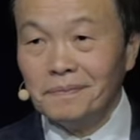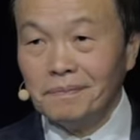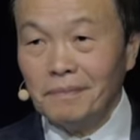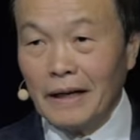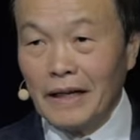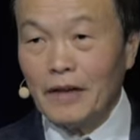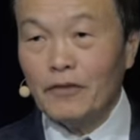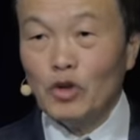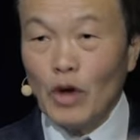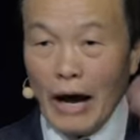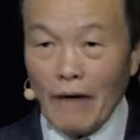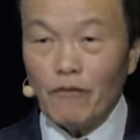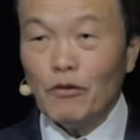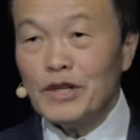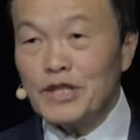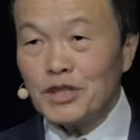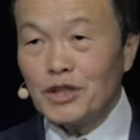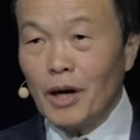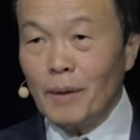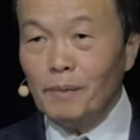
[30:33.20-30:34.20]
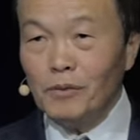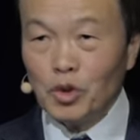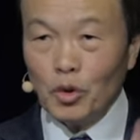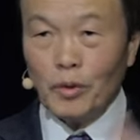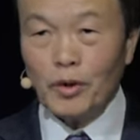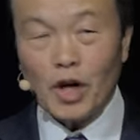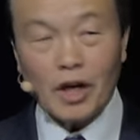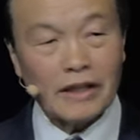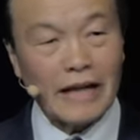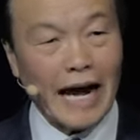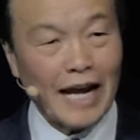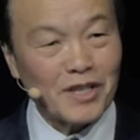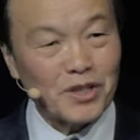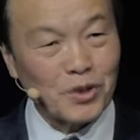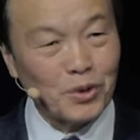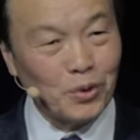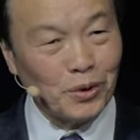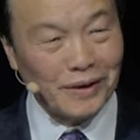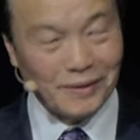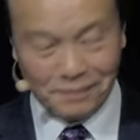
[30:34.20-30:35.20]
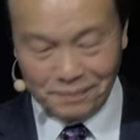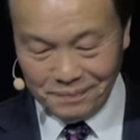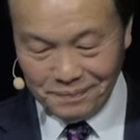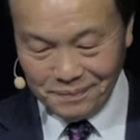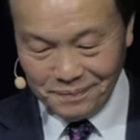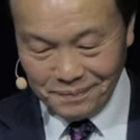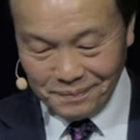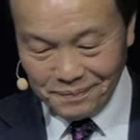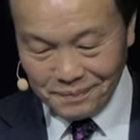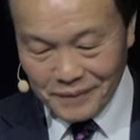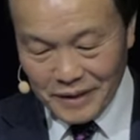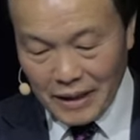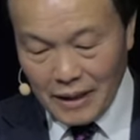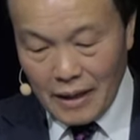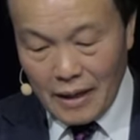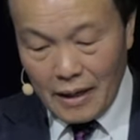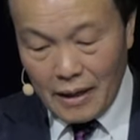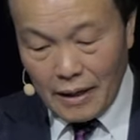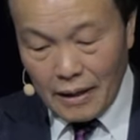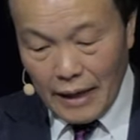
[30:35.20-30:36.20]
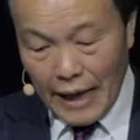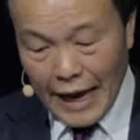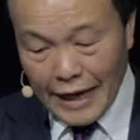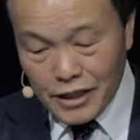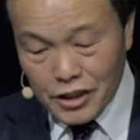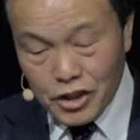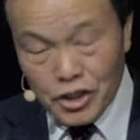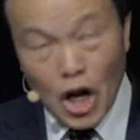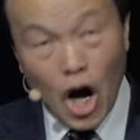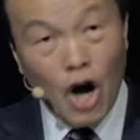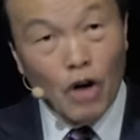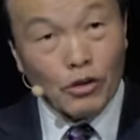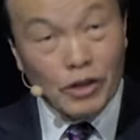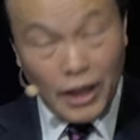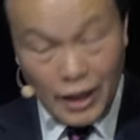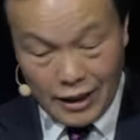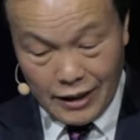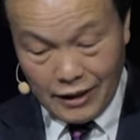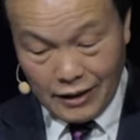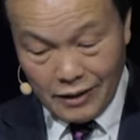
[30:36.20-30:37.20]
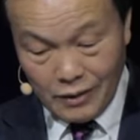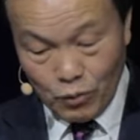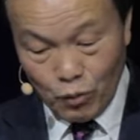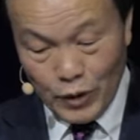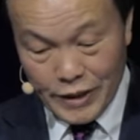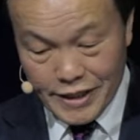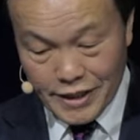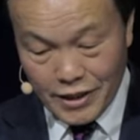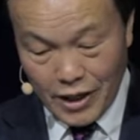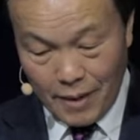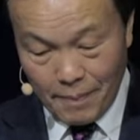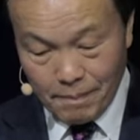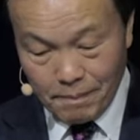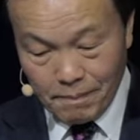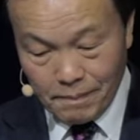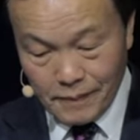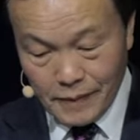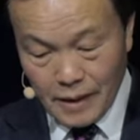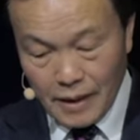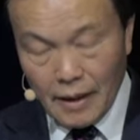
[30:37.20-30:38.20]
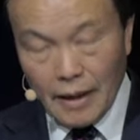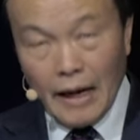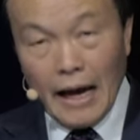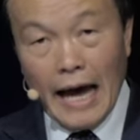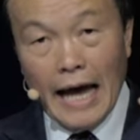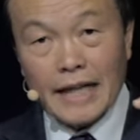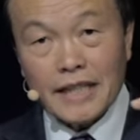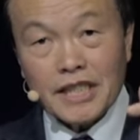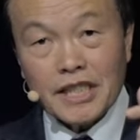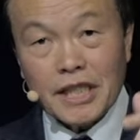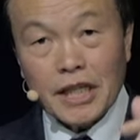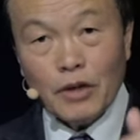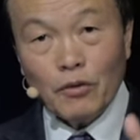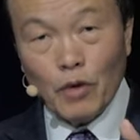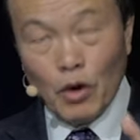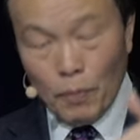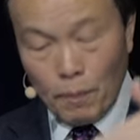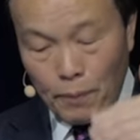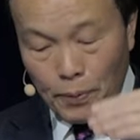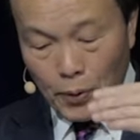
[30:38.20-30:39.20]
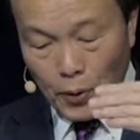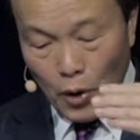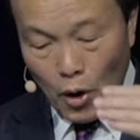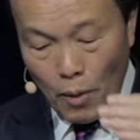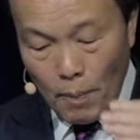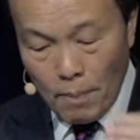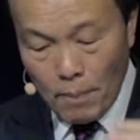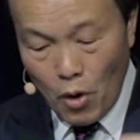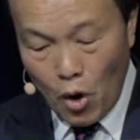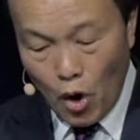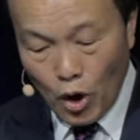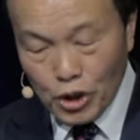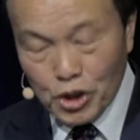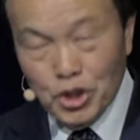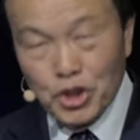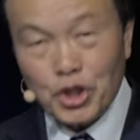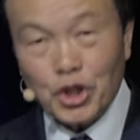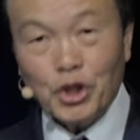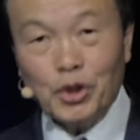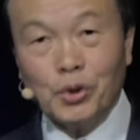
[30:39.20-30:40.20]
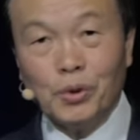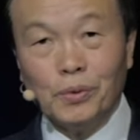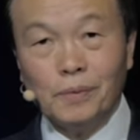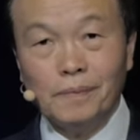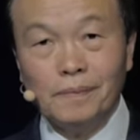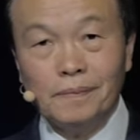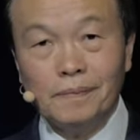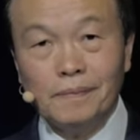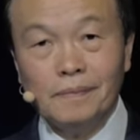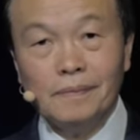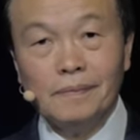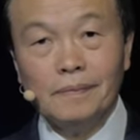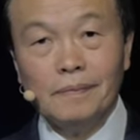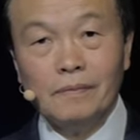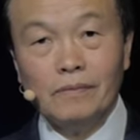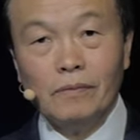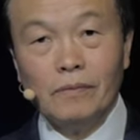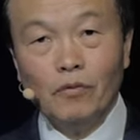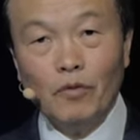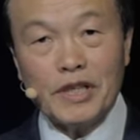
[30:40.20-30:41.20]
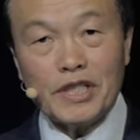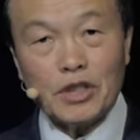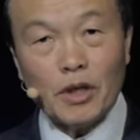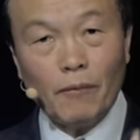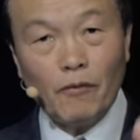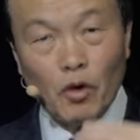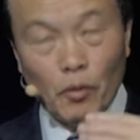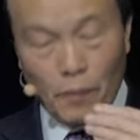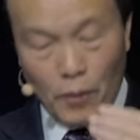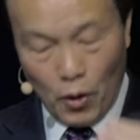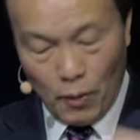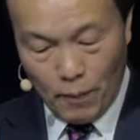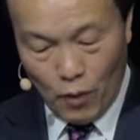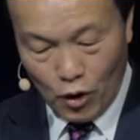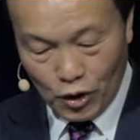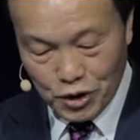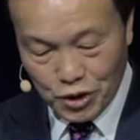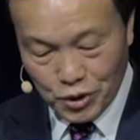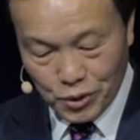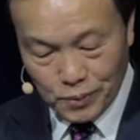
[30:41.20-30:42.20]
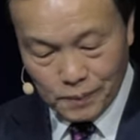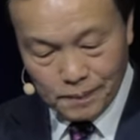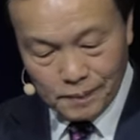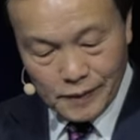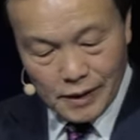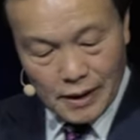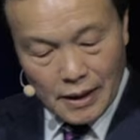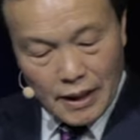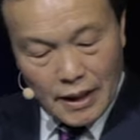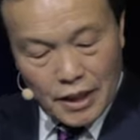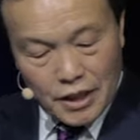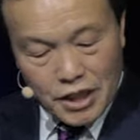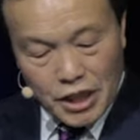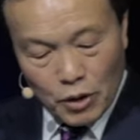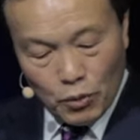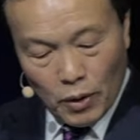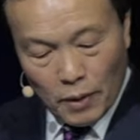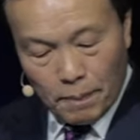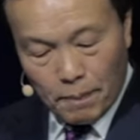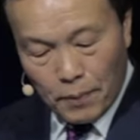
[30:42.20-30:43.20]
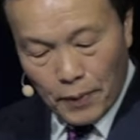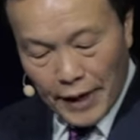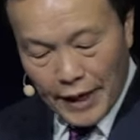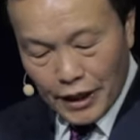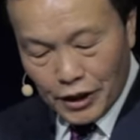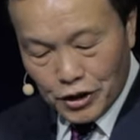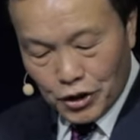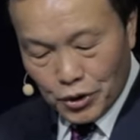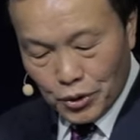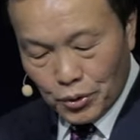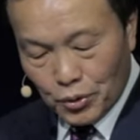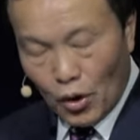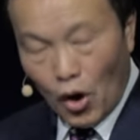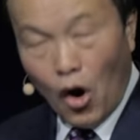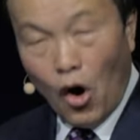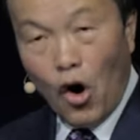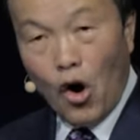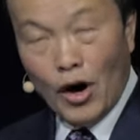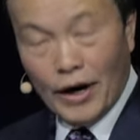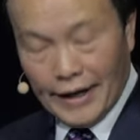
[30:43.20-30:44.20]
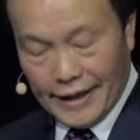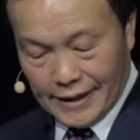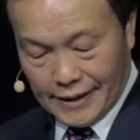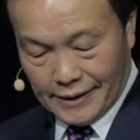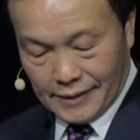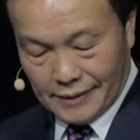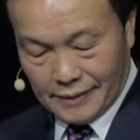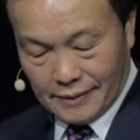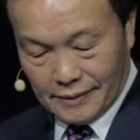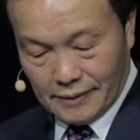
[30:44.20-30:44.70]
But if you have wisdom, you will not die soon. Exalt her, wisdom, and she will promote you. Wisdom will promote you. She will bring you honor.